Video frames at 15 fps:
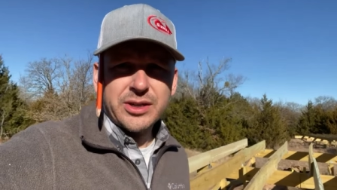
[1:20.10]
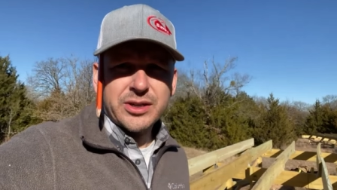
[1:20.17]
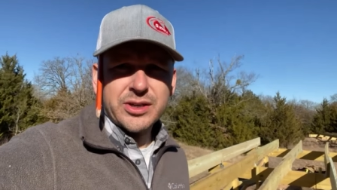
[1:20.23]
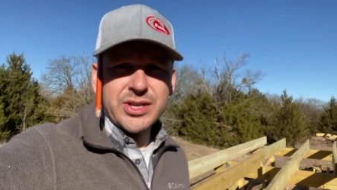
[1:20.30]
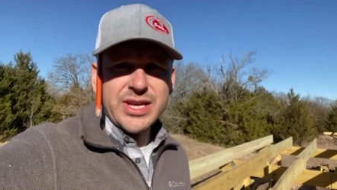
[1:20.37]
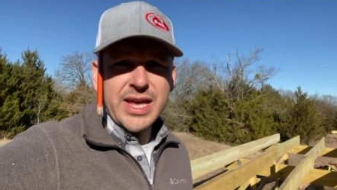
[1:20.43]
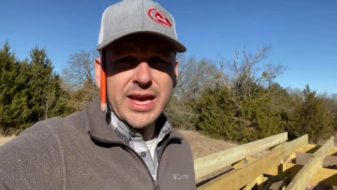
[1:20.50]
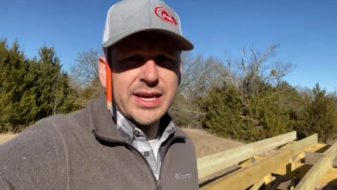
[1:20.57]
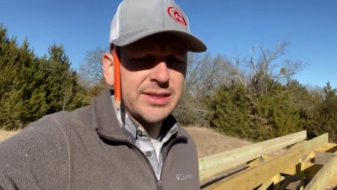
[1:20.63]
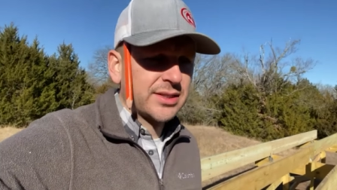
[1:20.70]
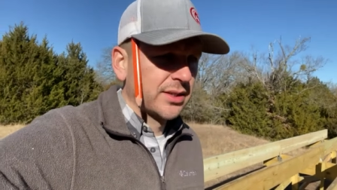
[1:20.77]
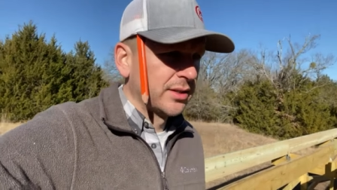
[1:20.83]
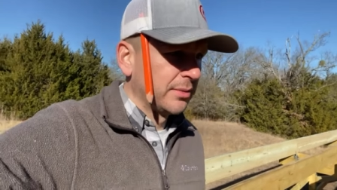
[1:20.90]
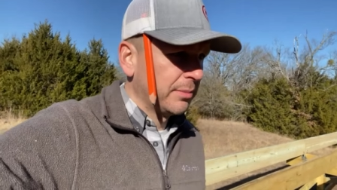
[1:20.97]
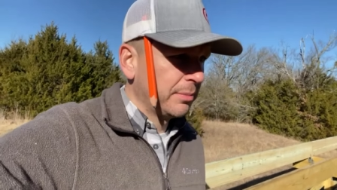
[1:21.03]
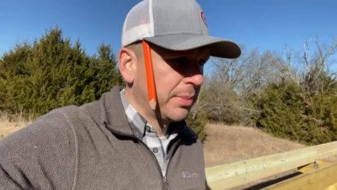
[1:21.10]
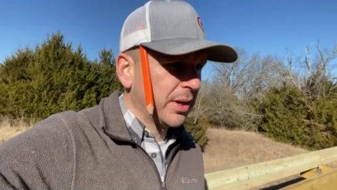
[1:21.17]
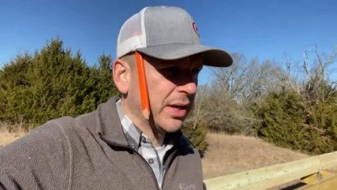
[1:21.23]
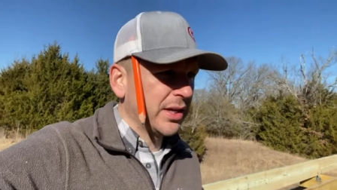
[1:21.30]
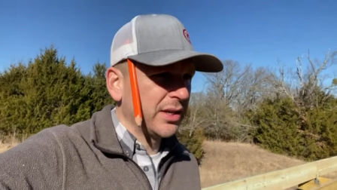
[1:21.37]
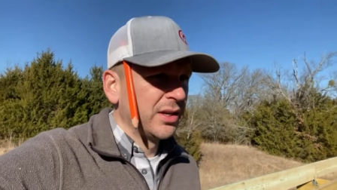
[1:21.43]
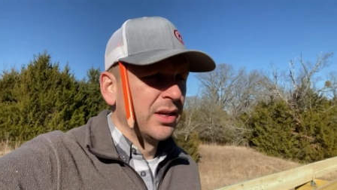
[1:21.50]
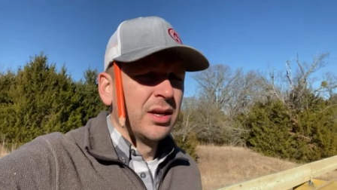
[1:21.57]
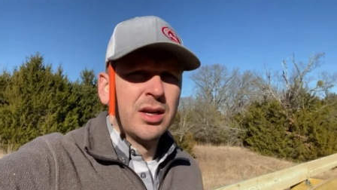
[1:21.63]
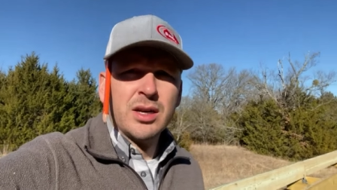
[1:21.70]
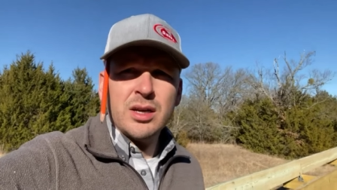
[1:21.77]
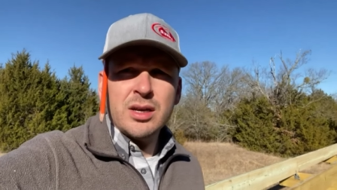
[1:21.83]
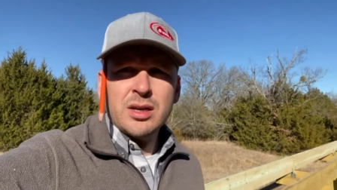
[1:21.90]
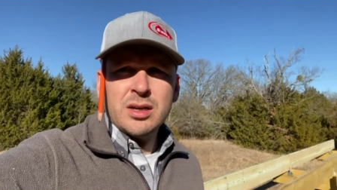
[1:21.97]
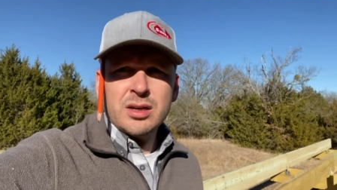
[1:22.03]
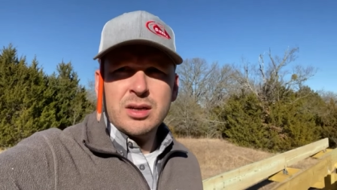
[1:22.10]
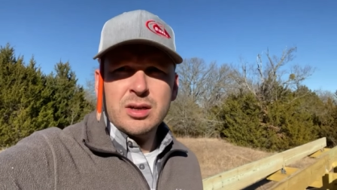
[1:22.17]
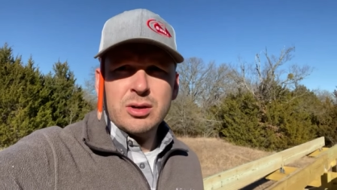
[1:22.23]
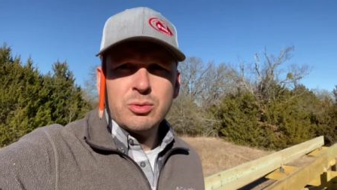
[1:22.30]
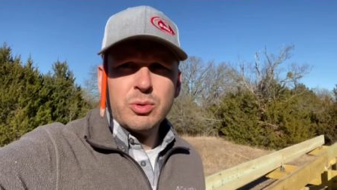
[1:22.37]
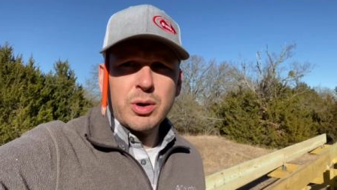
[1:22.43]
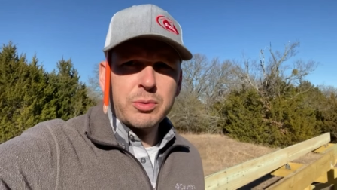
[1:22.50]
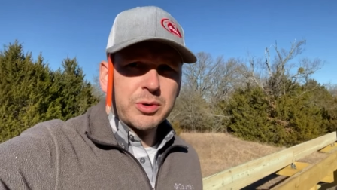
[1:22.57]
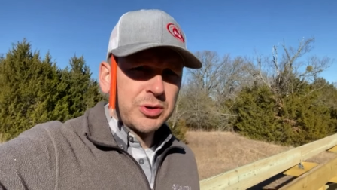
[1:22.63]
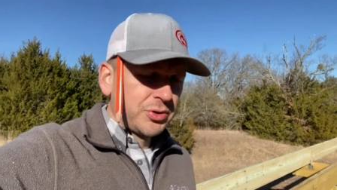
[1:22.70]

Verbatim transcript: here yet, but what we're